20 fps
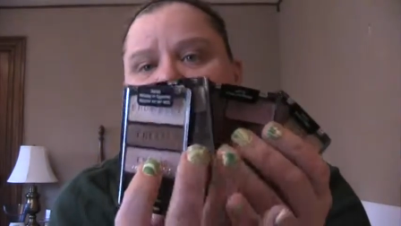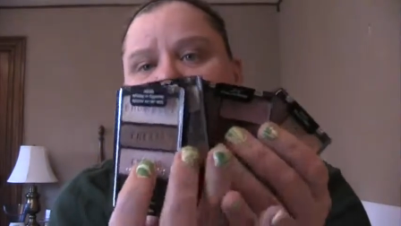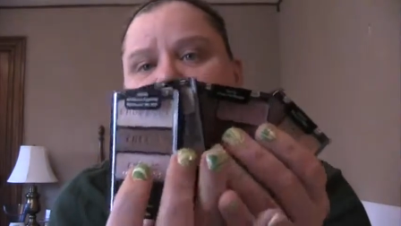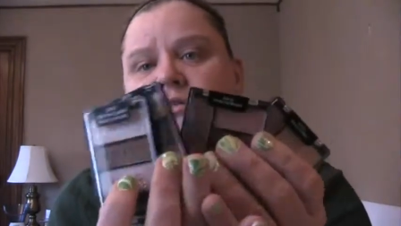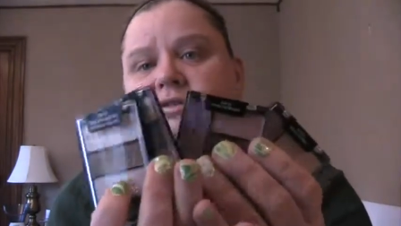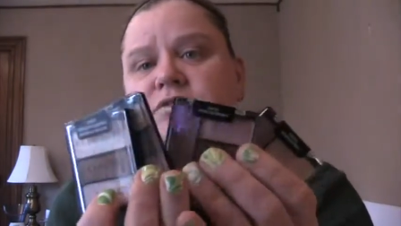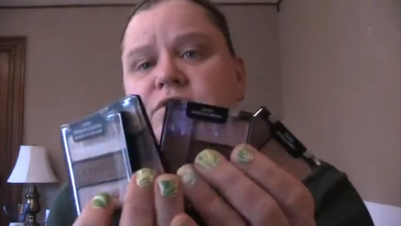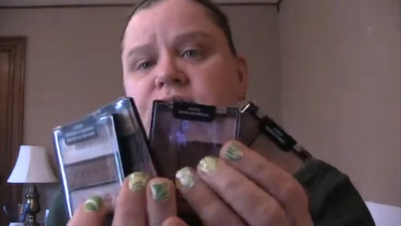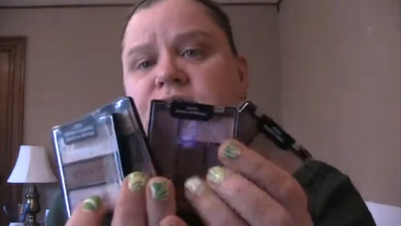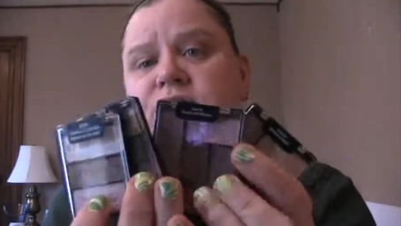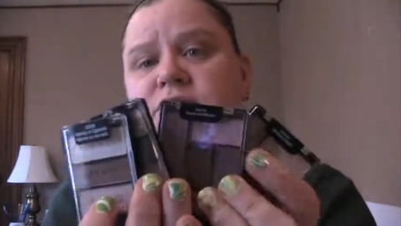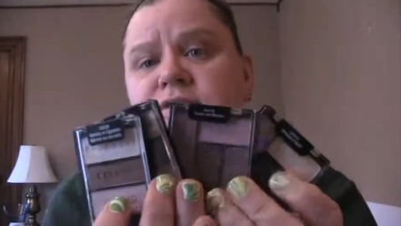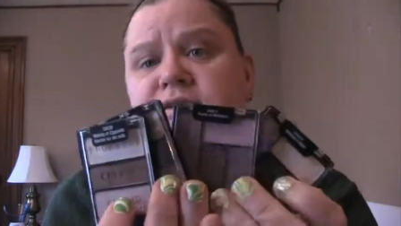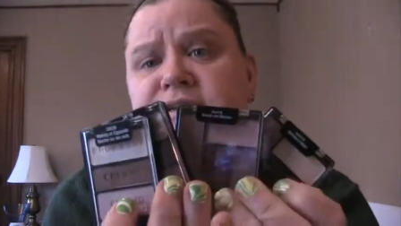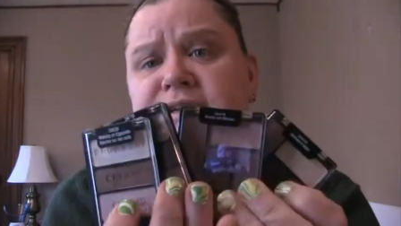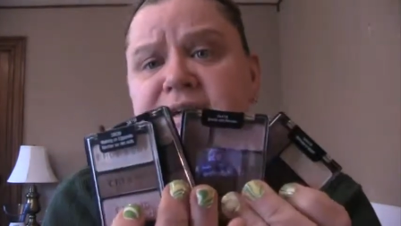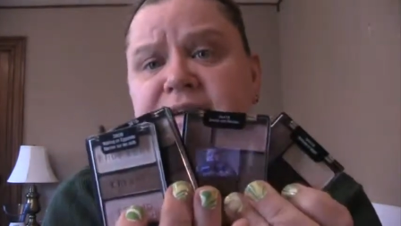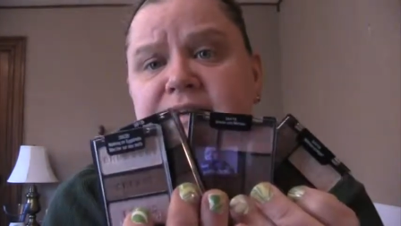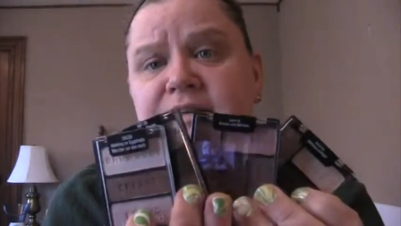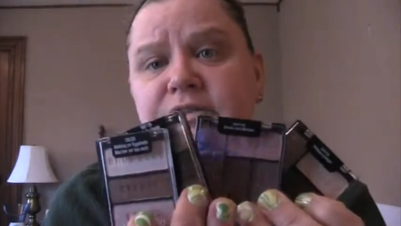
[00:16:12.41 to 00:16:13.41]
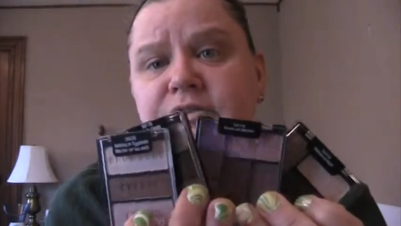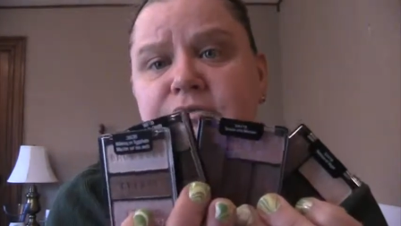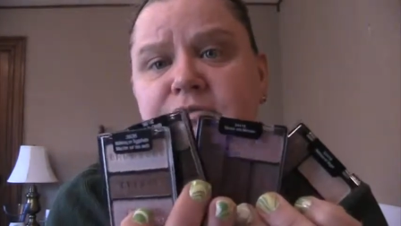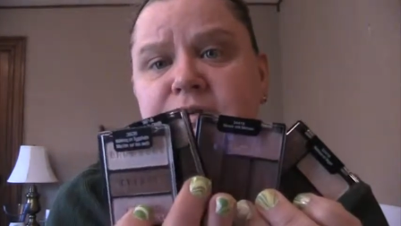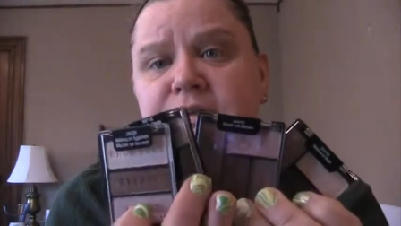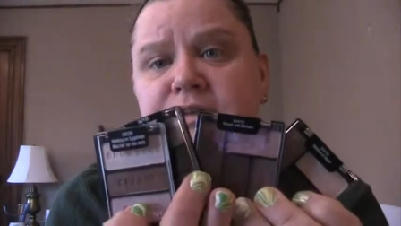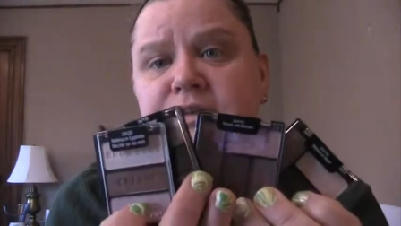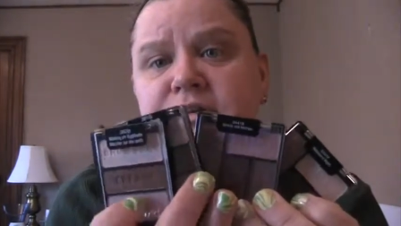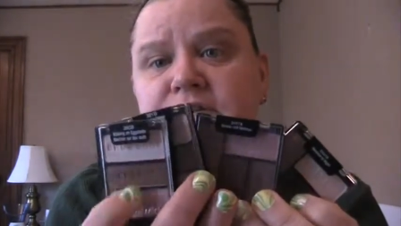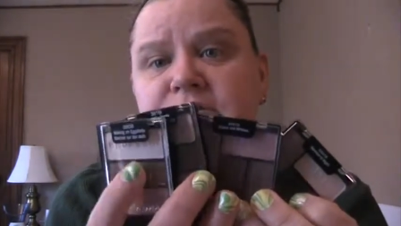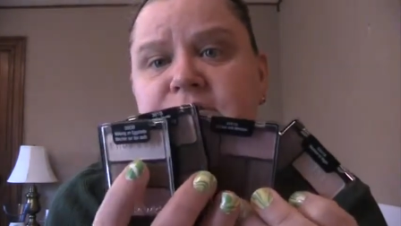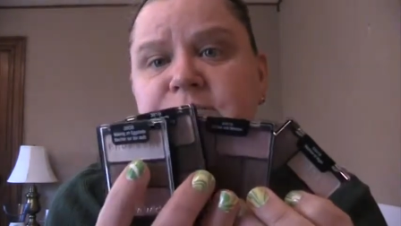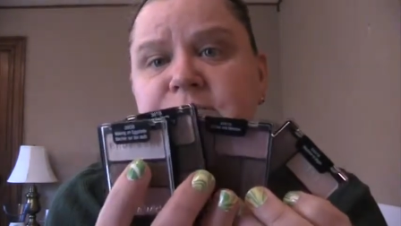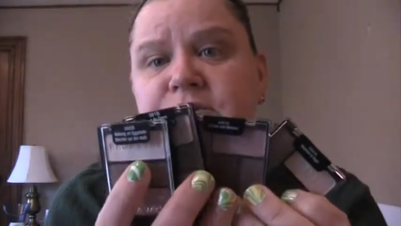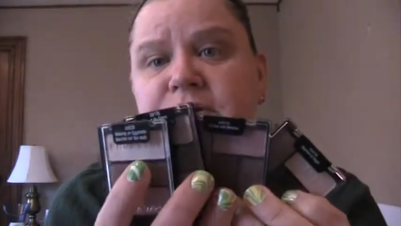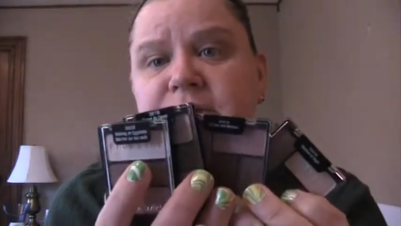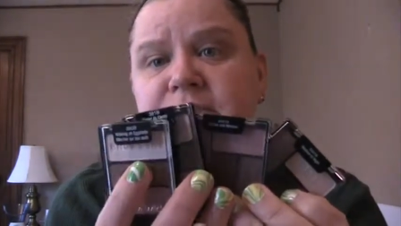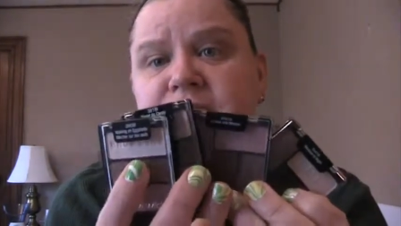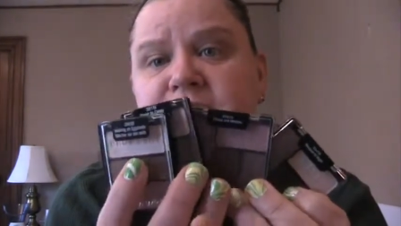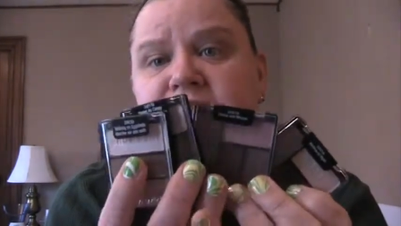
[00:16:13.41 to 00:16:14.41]
you can do the naked 3 looks
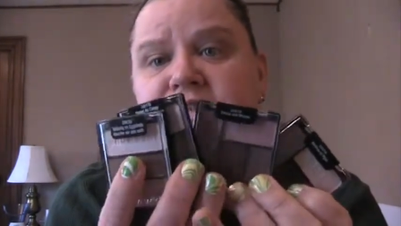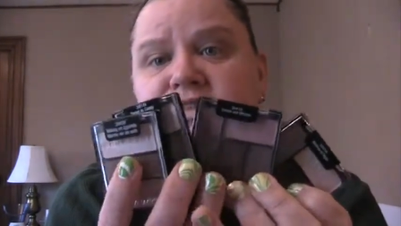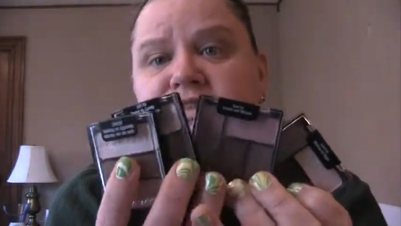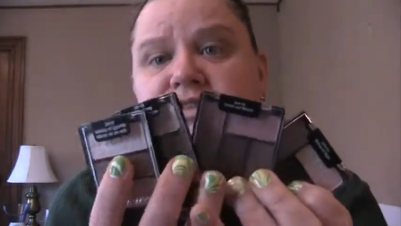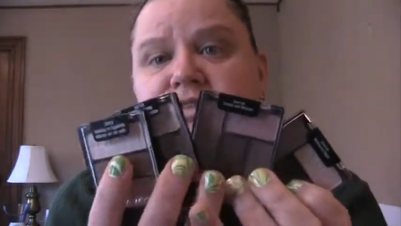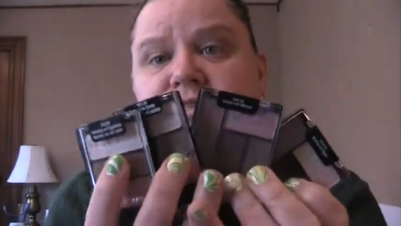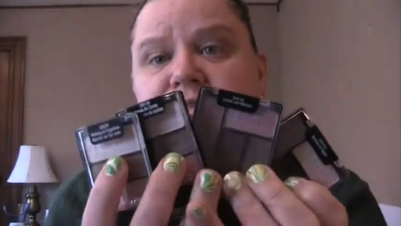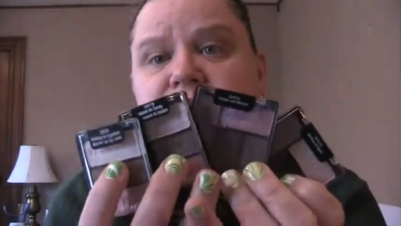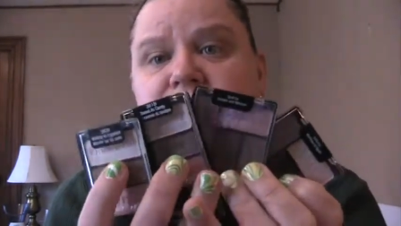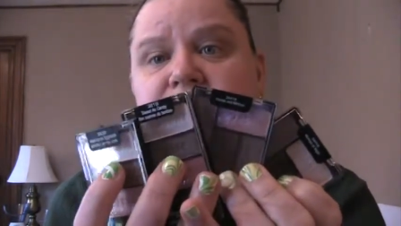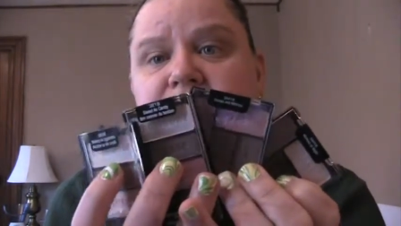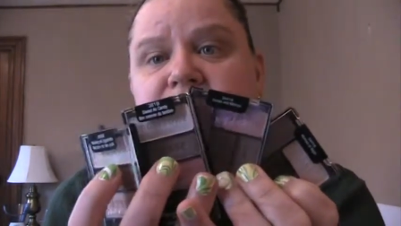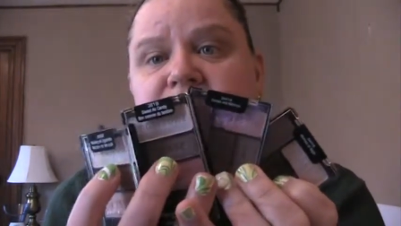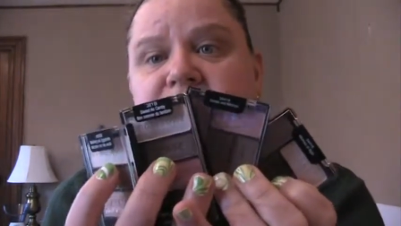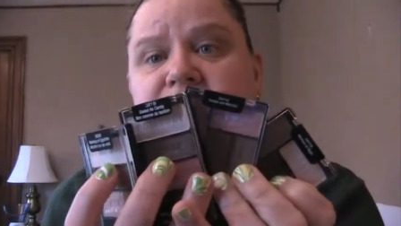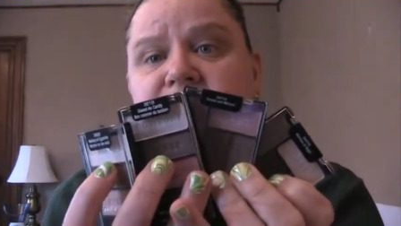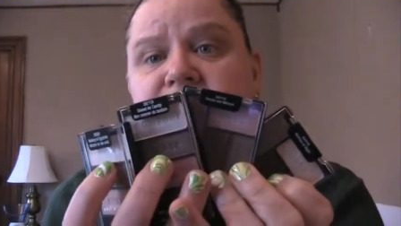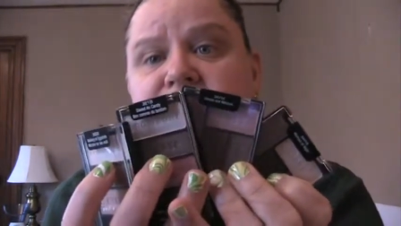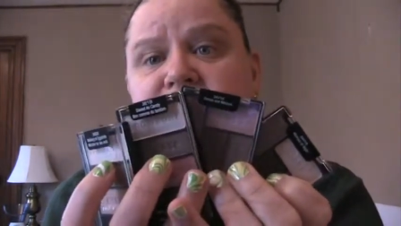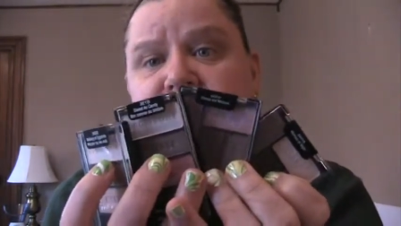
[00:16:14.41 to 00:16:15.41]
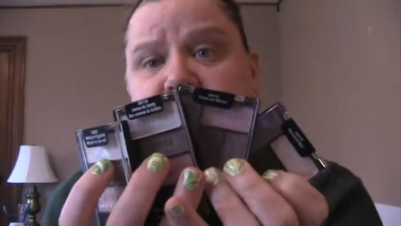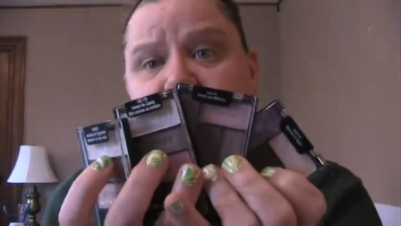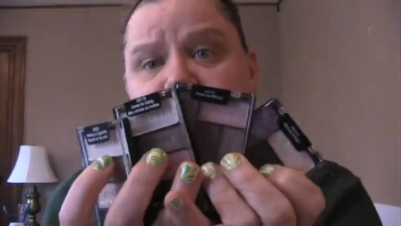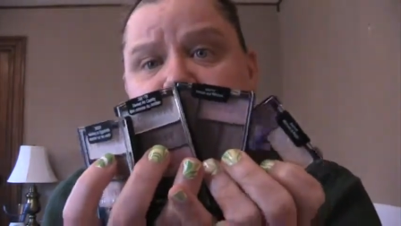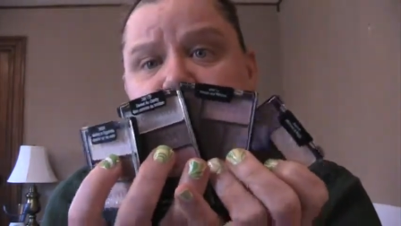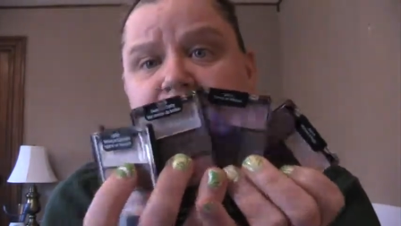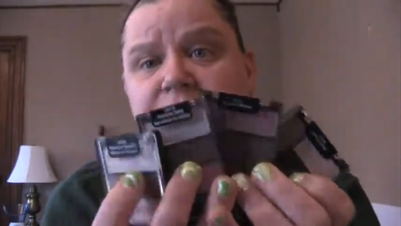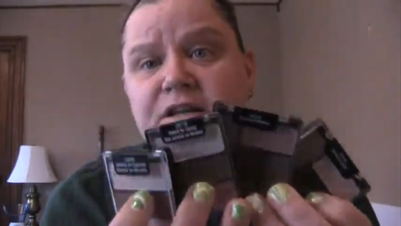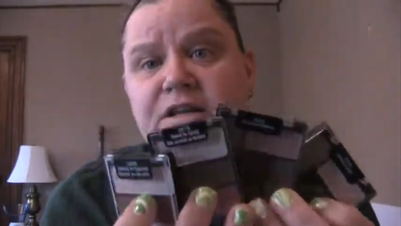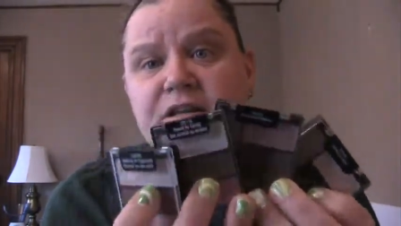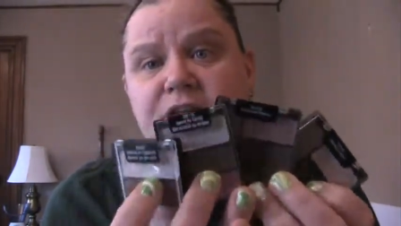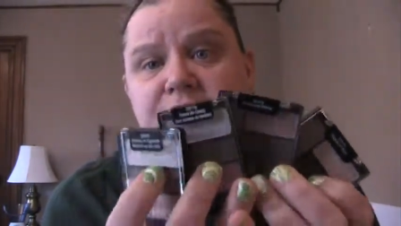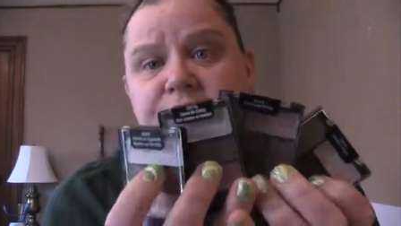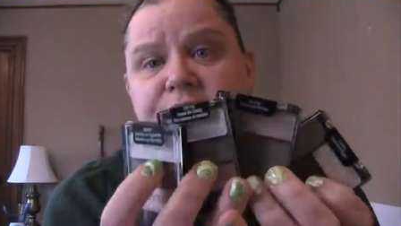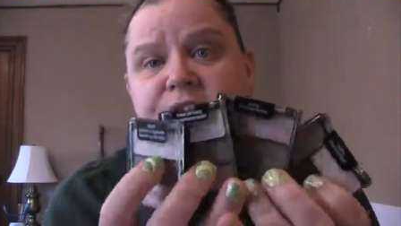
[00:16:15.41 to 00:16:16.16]
pretty much in entirety.